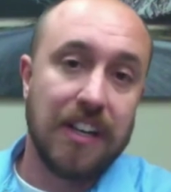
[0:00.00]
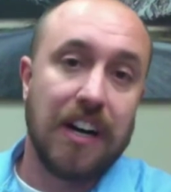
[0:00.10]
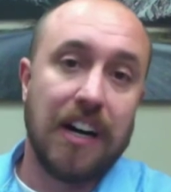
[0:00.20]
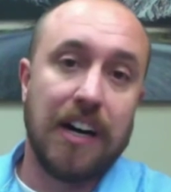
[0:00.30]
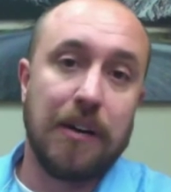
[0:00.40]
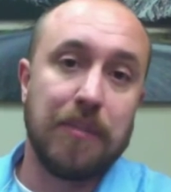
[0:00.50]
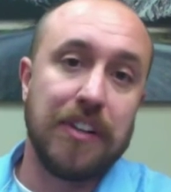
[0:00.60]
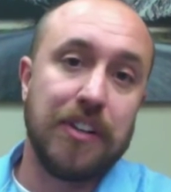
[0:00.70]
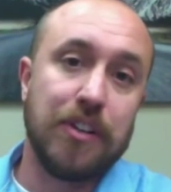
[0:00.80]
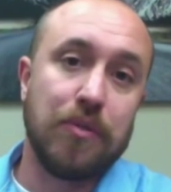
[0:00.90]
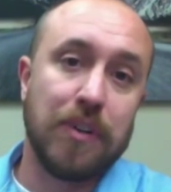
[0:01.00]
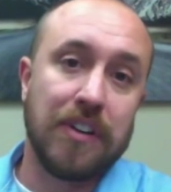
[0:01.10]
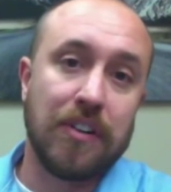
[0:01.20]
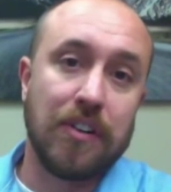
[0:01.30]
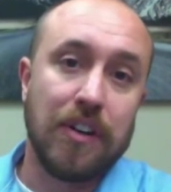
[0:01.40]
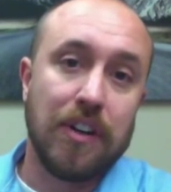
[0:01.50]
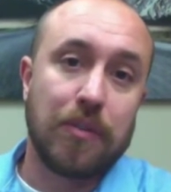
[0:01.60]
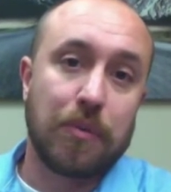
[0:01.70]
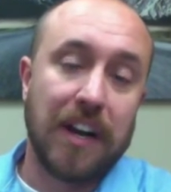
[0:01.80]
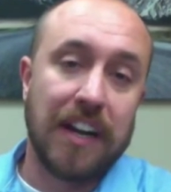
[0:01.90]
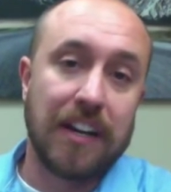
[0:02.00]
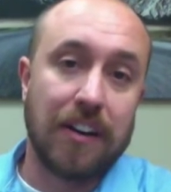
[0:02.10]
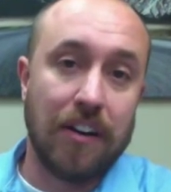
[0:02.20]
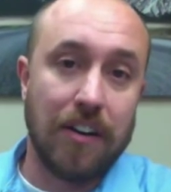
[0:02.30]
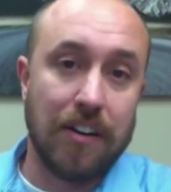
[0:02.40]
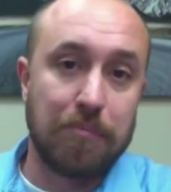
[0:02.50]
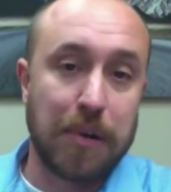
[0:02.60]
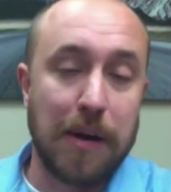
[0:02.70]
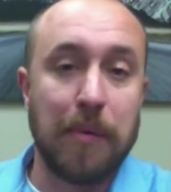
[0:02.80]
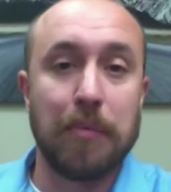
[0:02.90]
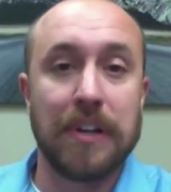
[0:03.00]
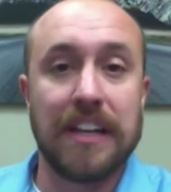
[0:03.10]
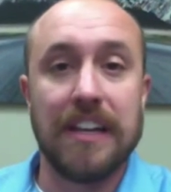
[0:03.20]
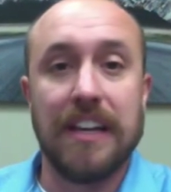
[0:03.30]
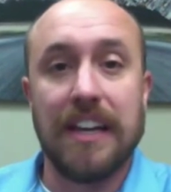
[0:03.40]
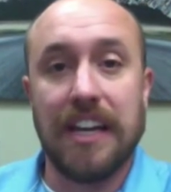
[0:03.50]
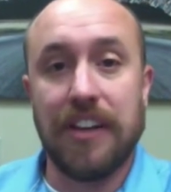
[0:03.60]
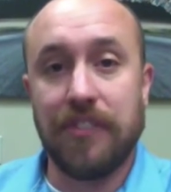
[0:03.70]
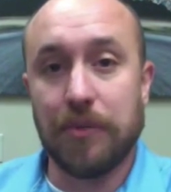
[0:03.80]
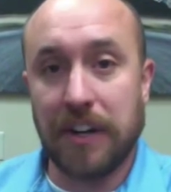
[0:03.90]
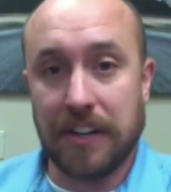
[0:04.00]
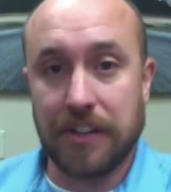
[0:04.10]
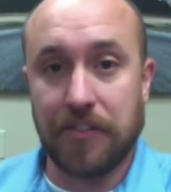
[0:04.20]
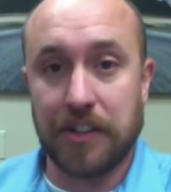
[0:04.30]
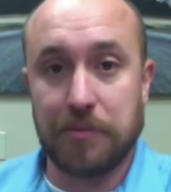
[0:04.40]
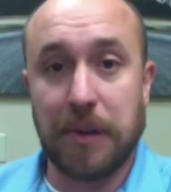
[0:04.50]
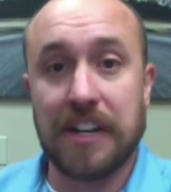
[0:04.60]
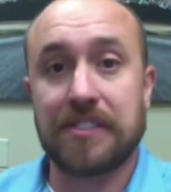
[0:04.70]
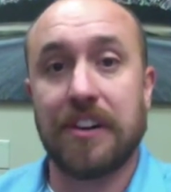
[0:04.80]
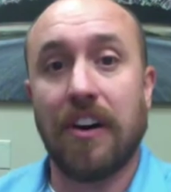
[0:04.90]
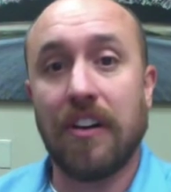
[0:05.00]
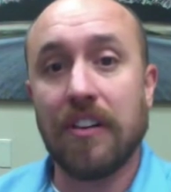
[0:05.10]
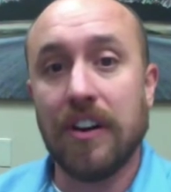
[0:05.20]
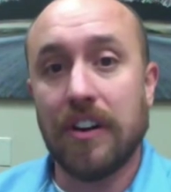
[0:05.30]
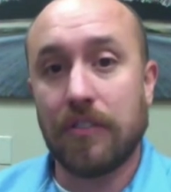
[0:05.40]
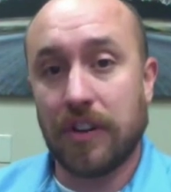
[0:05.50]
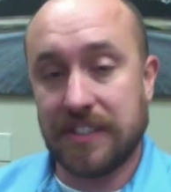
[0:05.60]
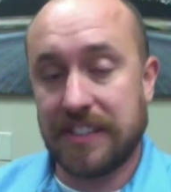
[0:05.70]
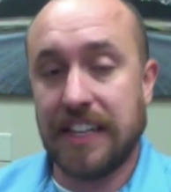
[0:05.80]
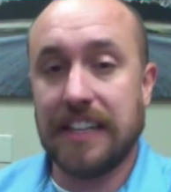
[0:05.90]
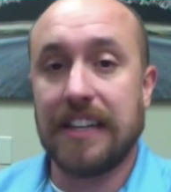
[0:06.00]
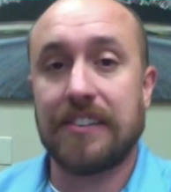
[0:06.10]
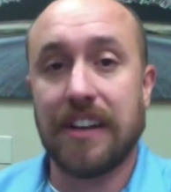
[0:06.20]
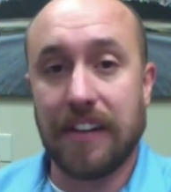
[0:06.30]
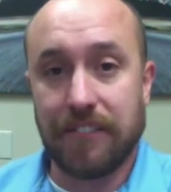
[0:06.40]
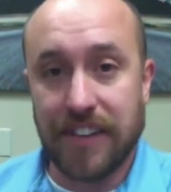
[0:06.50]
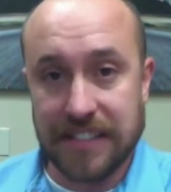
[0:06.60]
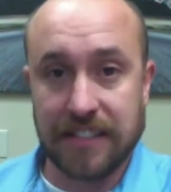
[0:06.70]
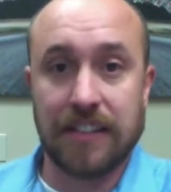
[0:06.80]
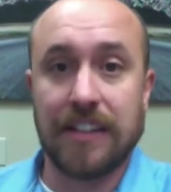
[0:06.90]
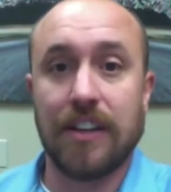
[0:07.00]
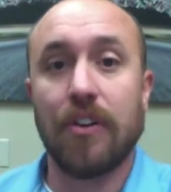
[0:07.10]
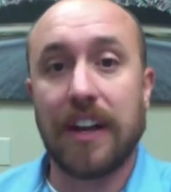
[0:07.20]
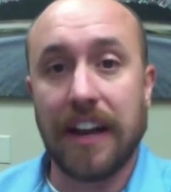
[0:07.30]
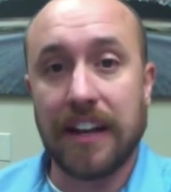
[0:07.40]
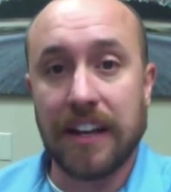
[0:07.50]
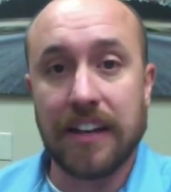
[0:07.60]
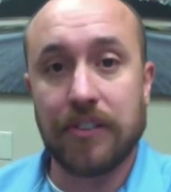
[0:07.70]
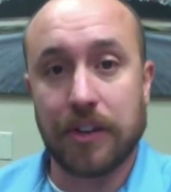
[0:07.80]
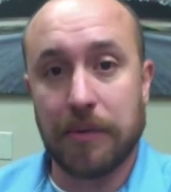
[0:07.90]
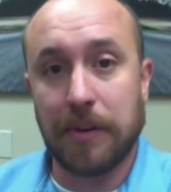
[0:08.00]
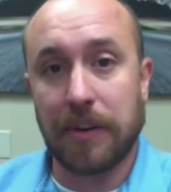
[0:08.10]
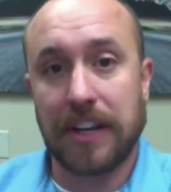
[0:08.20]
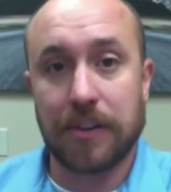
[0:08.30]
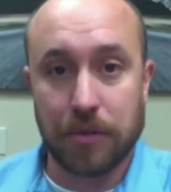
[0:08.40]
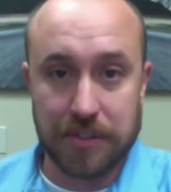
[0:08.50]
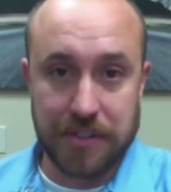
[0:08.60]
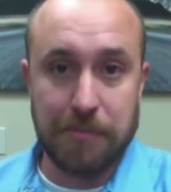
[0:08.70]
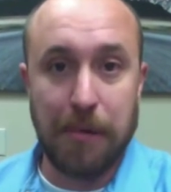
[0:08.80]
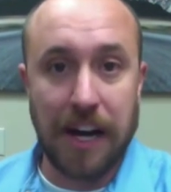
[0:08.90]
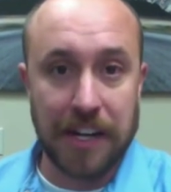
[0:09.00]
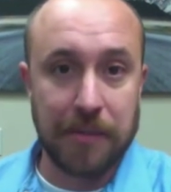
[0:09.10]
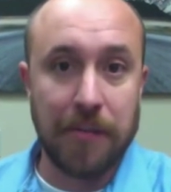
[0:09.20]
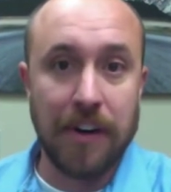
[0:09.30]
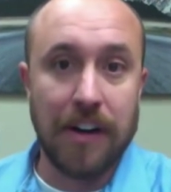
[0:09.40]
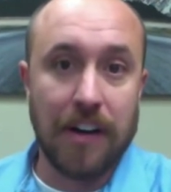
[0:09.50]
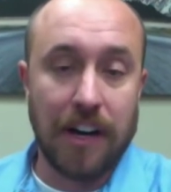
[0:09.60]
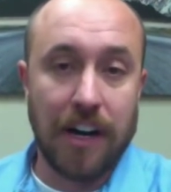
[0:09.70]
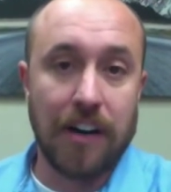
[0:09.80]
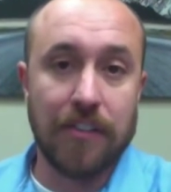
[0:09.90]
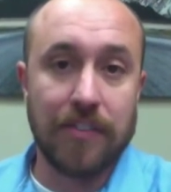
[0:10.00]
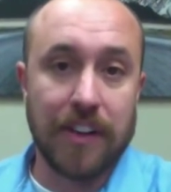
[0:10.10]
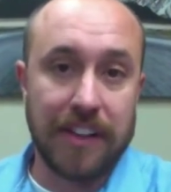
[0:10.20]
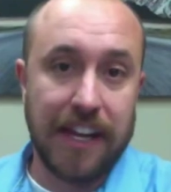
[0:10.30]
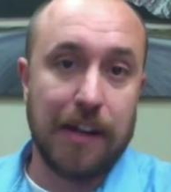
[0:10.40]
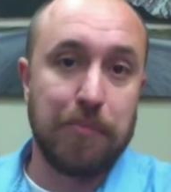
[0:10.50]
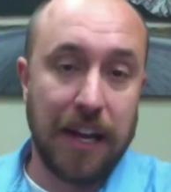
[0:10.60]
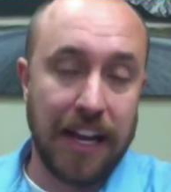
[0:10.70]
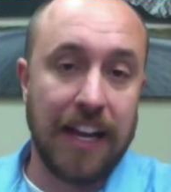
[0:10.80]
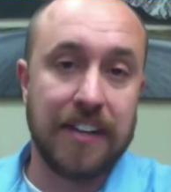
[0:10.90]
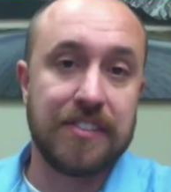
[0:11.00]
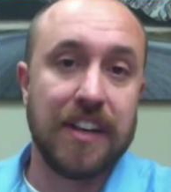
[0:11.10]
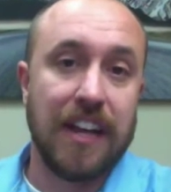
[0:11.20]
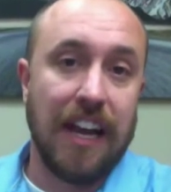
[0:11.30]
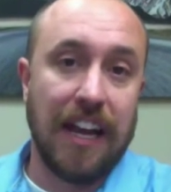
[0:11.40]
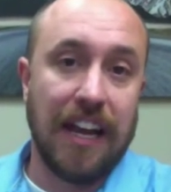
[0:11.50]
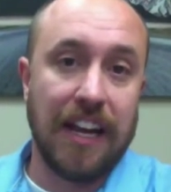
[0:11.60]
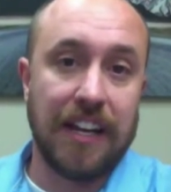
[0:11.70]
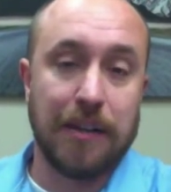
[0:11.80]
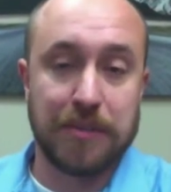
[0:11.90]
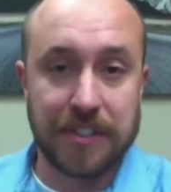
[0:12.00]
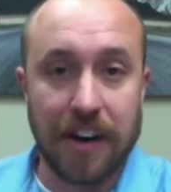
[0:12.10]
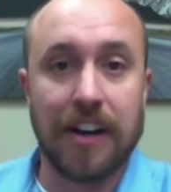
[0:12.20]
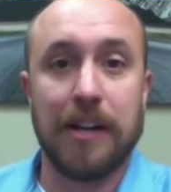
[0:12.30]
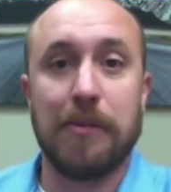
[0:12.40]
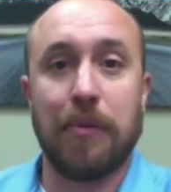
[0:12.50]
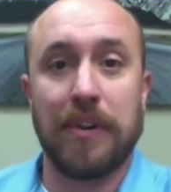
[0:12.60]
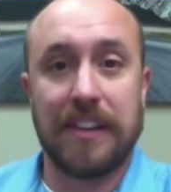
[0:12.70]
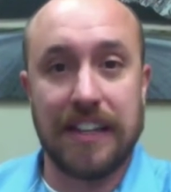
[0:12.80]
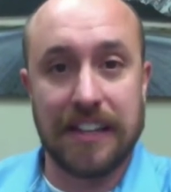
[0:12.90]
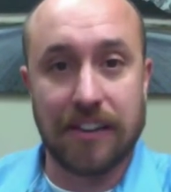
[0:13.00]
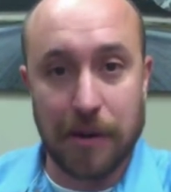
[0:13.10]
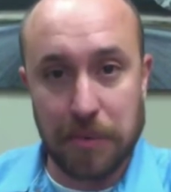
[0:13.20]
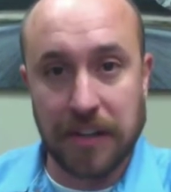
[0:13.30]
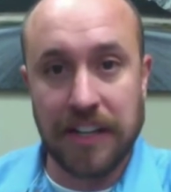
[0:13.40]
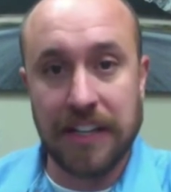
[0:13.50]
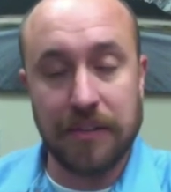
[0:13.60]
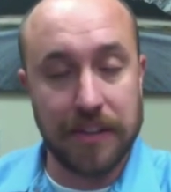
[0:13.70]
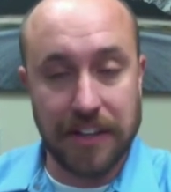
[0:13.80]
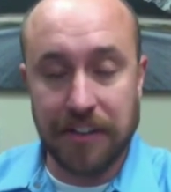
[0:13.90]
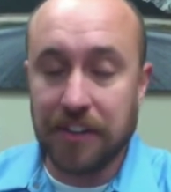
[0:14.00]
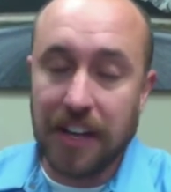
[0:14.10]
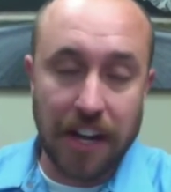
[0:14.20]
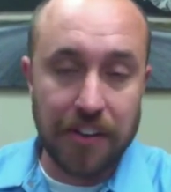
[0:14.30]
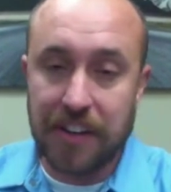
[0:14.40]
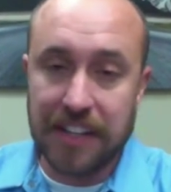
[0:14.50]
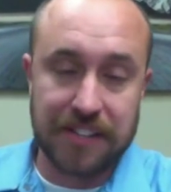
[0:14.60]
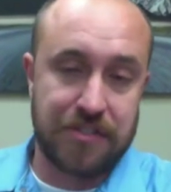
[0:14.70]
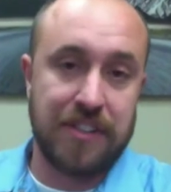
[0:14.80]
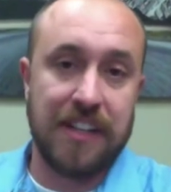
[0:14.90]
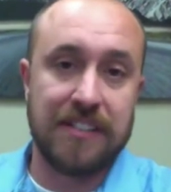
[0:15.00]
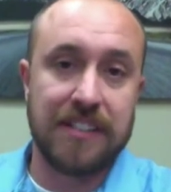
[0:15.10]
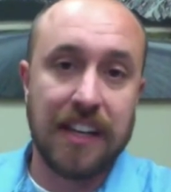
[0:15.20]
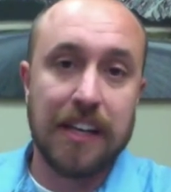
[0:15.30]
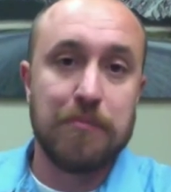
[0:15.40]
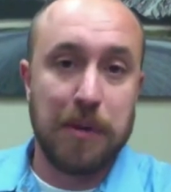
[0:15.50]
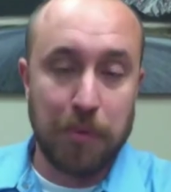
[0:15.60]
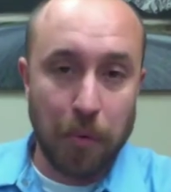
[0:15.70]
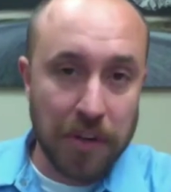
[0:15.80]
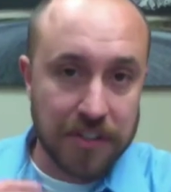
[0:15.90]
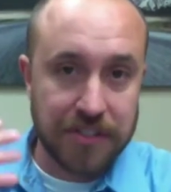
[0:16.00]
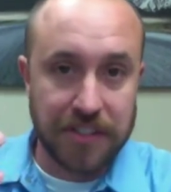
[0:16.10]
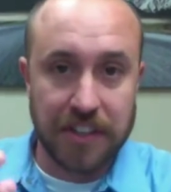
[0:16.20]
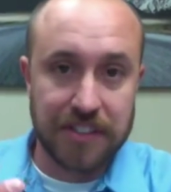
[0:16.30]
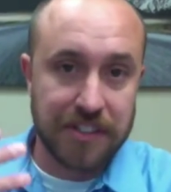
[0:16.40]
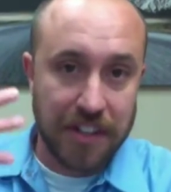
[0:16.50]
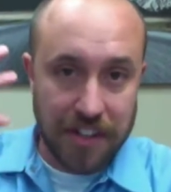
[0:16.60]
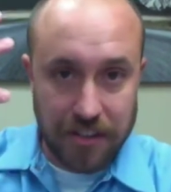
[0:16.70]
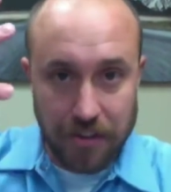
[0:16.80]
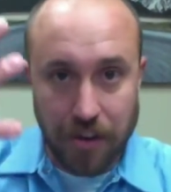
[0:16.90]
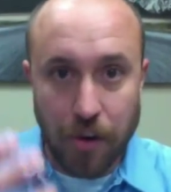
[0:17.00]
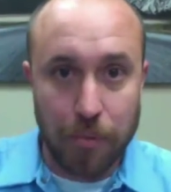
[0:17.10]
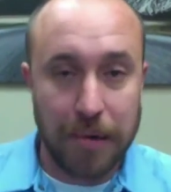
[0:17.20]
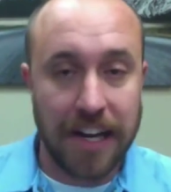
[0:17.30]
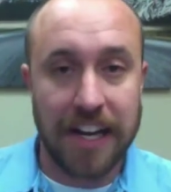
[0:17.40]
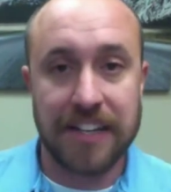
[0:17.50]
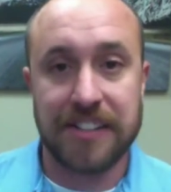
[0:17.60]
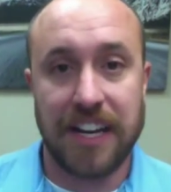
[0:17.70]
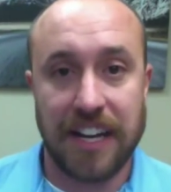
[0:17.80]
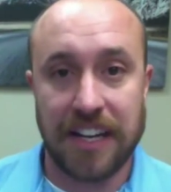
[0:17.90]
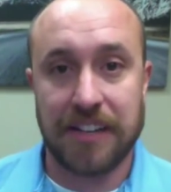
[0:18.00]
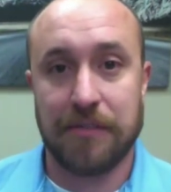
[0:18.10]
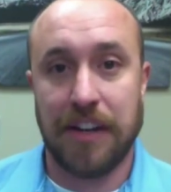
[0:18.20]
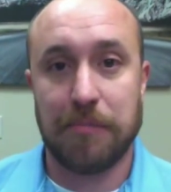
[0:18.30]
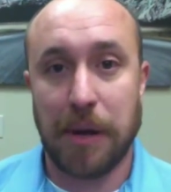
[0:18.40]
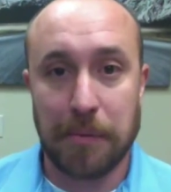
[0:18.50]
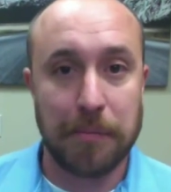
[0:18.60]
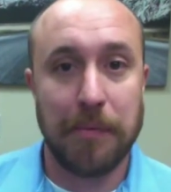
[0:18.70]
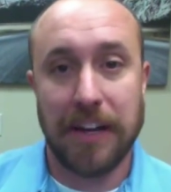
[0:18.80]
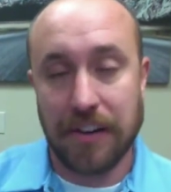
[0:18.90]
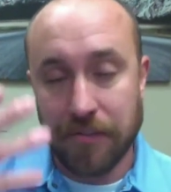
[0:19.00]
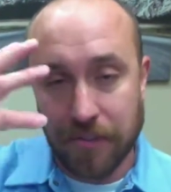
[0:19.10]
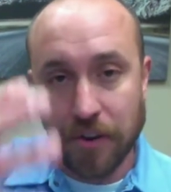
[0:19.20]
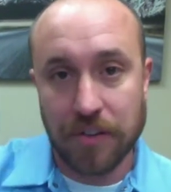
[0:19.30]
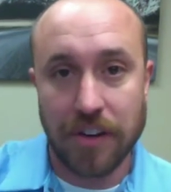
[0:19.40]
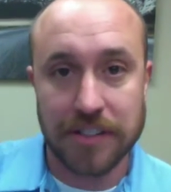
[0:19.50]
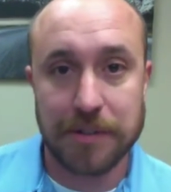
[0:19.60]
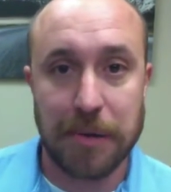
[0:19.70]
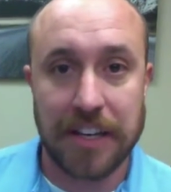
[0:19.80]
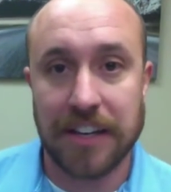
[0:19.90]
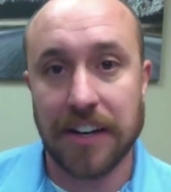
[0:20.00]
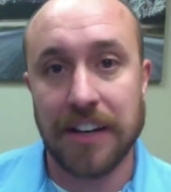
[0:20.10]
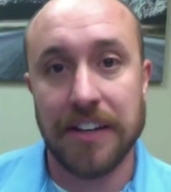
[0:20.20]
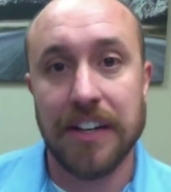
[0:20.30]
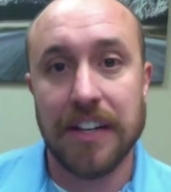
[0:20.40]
Um, you will rank probably, if you rank on the first page at all, for a city that you're not physically located in, you're going to be ranking towards the bottom of that page. And I'm sorry, but with in carpet cleaning, with under, other industries, people will search, you know, the whole page and, and probably make phone calls depending on,